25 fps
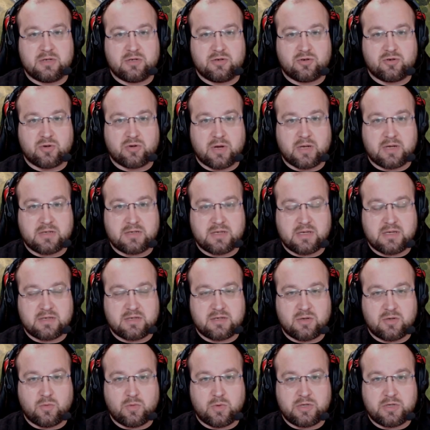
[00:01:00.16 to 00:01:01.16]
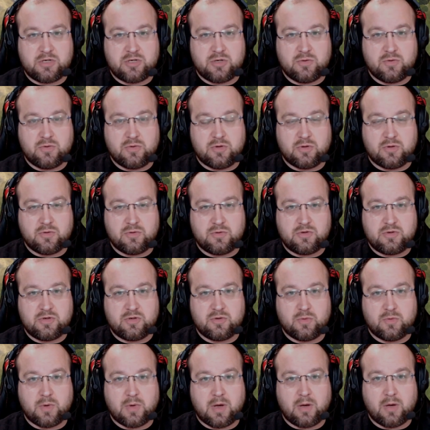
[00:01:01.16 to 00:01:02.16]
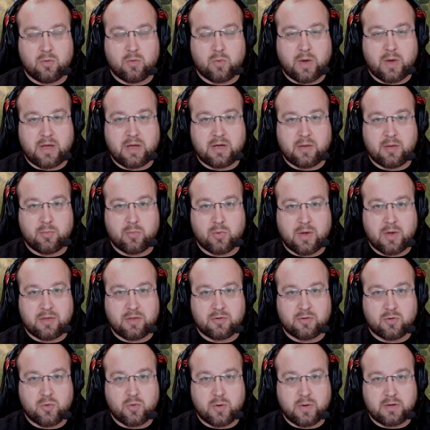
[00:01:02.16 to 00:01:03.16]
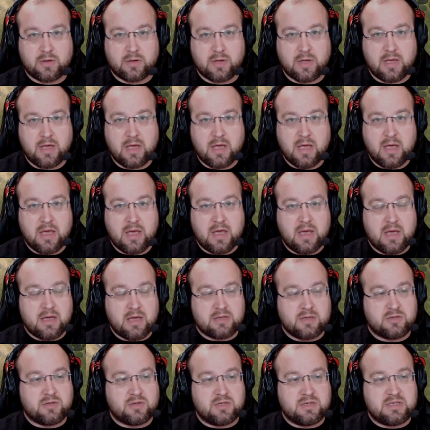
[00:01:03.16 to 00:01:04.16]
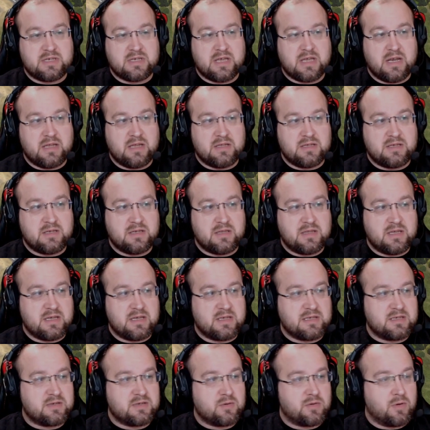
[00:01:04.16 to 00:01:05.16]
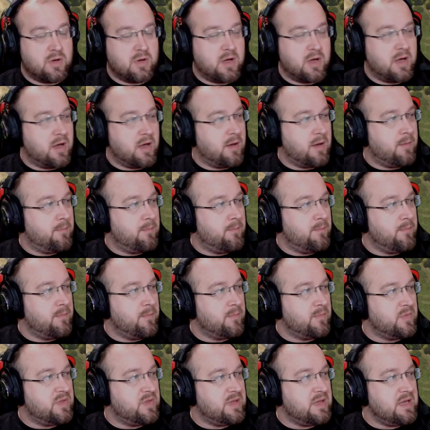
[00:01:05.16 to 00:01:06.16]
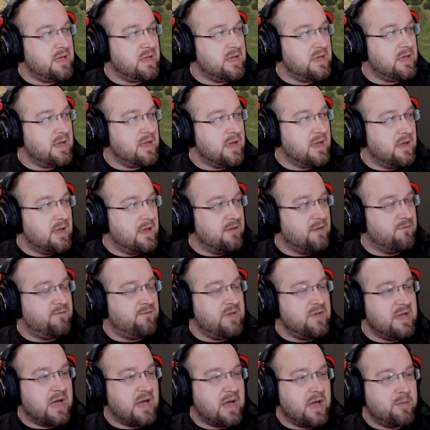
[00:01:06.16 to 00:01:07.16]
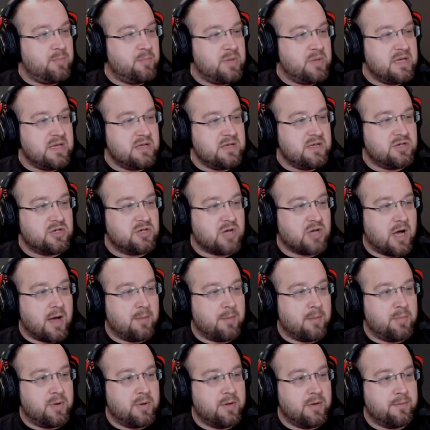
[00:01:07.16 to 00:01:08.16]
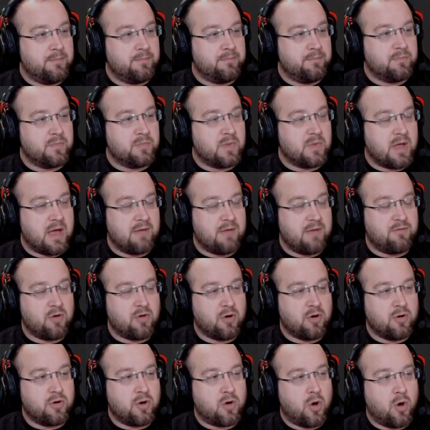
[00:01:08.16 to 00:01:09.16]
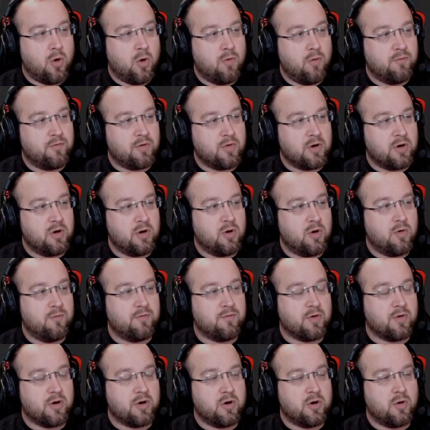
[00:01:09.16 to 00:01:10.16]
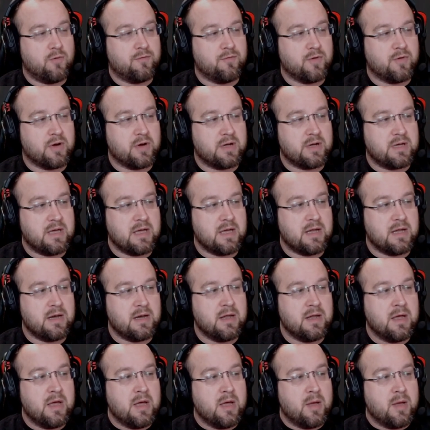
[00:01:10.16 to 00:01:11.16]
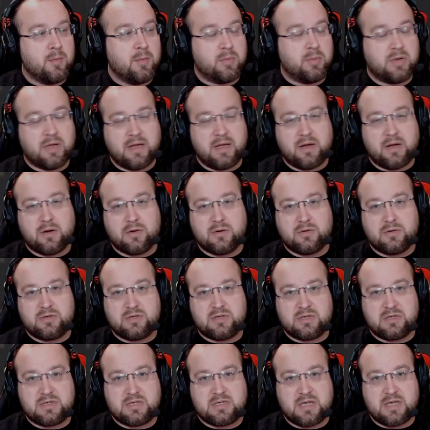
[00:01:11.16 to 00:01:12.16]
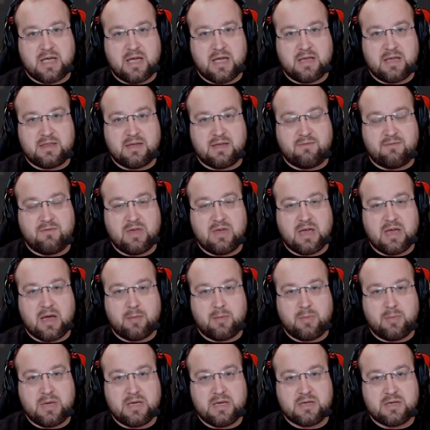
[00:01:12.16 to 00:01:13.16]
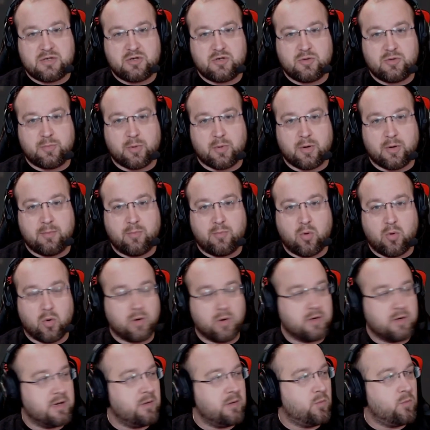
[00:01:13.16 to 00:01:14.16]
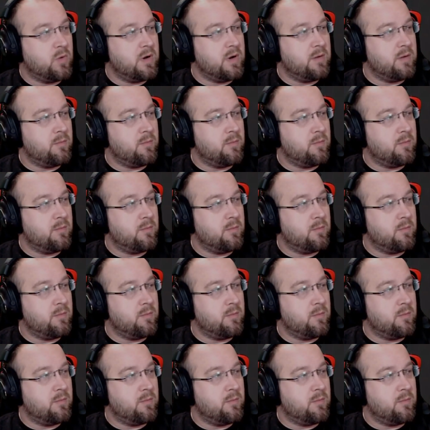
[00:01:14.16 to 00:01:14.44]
and tricks as to what you do to rank up rather quickly. So let's get into this. The VIP shop. I've heard over and over and over again, players say that VIP is super important. And what